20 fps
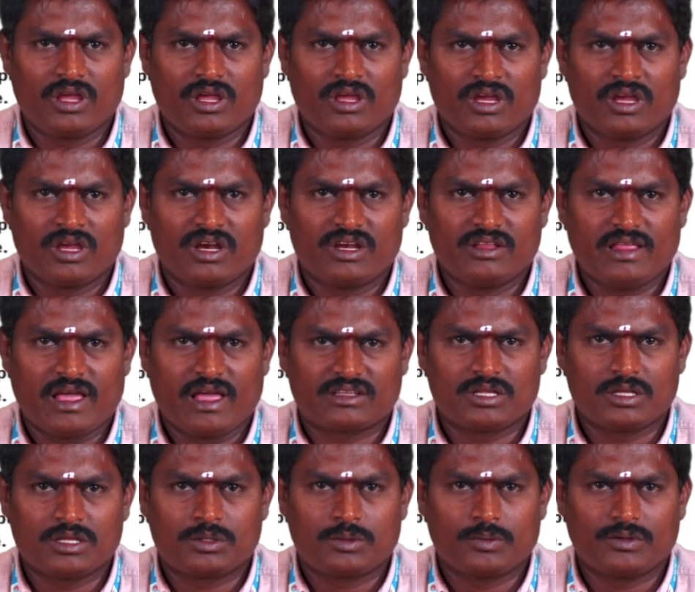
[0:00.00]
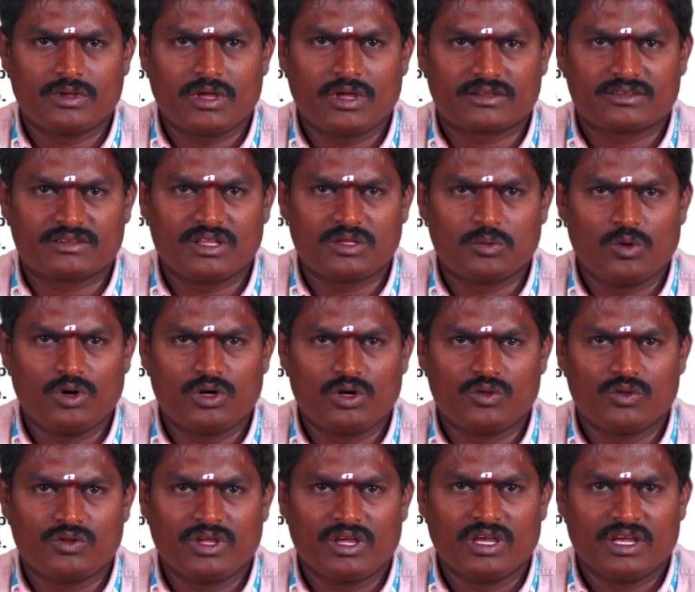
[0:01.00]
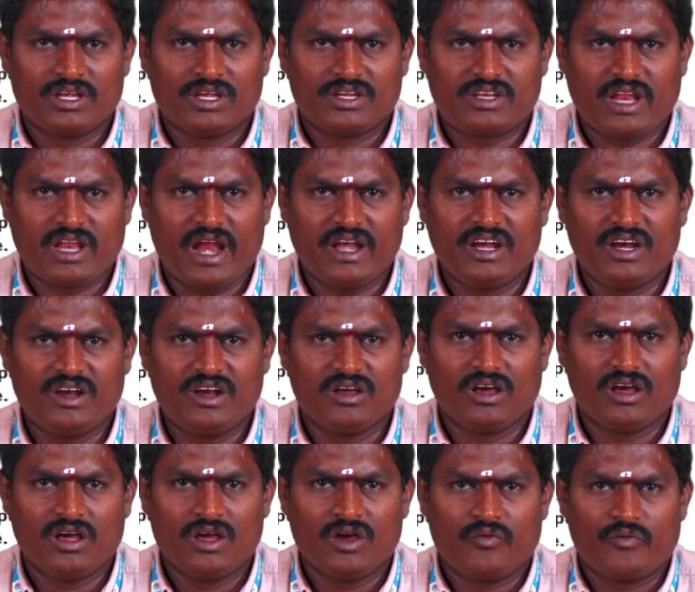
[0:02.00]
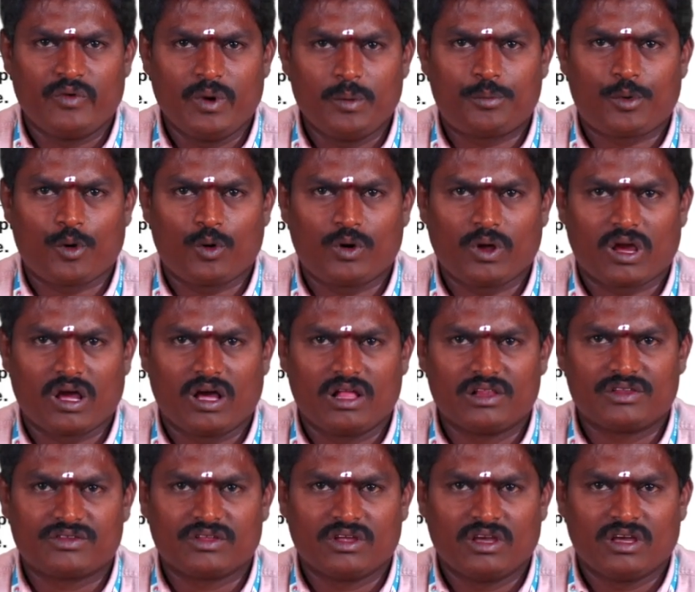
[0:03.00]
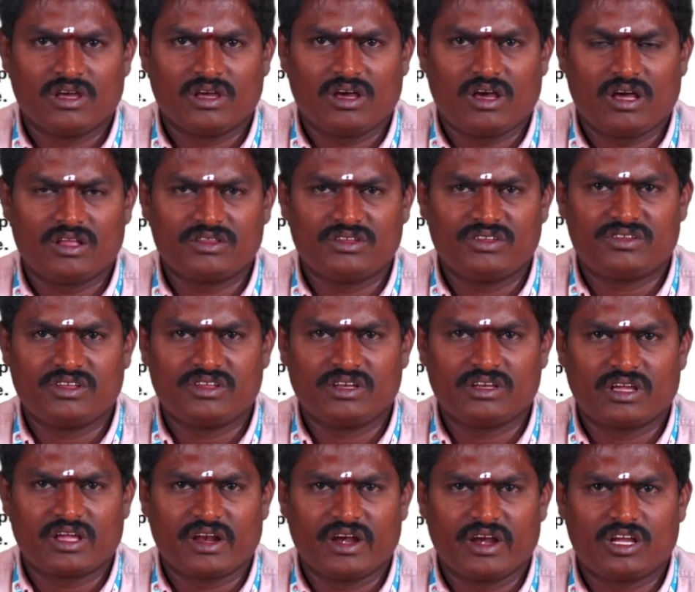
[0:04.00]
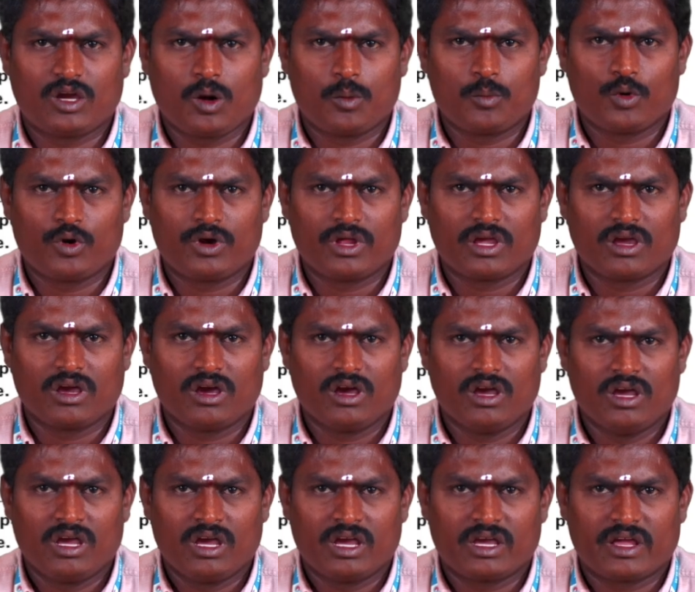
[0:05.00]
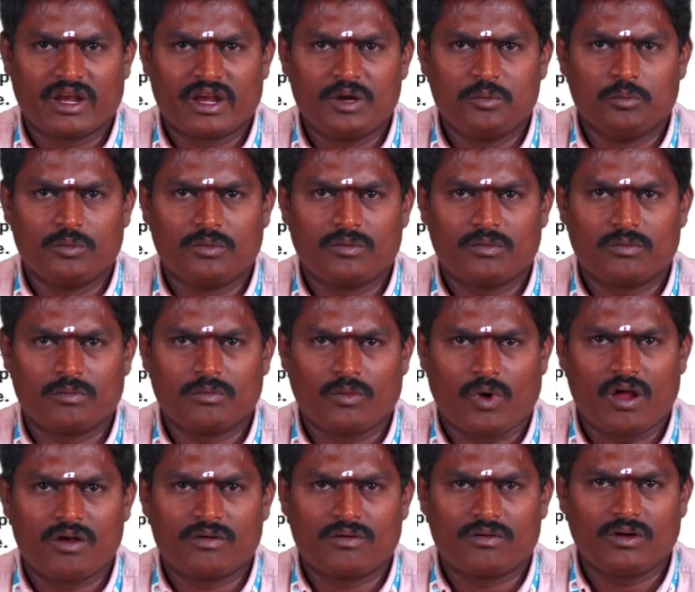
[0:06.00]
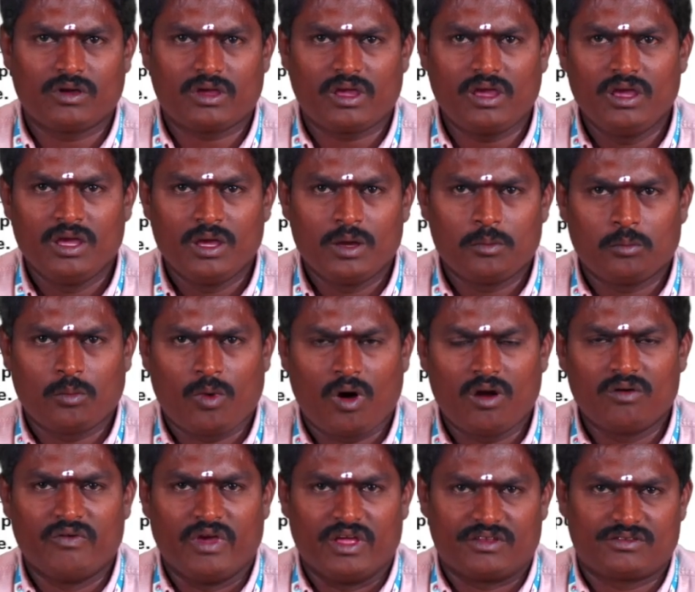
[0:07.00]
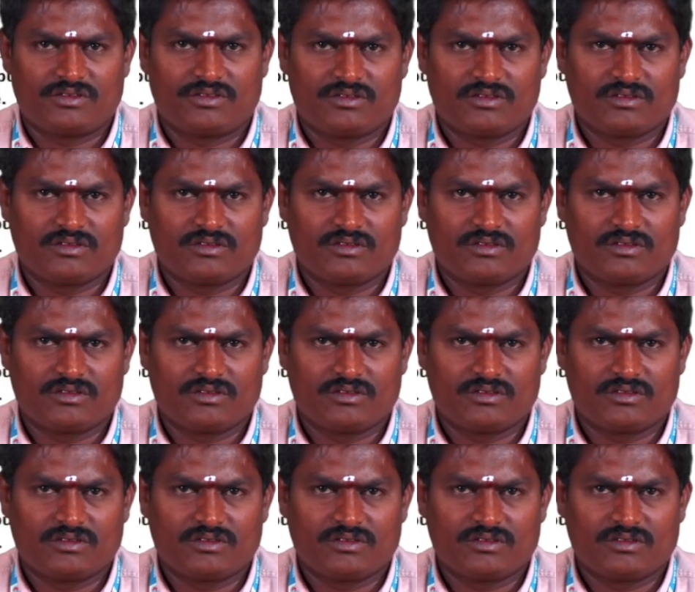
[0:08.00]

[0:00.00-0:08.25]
It is accessible to the standard web protocols. This in grid computing, grid malwares.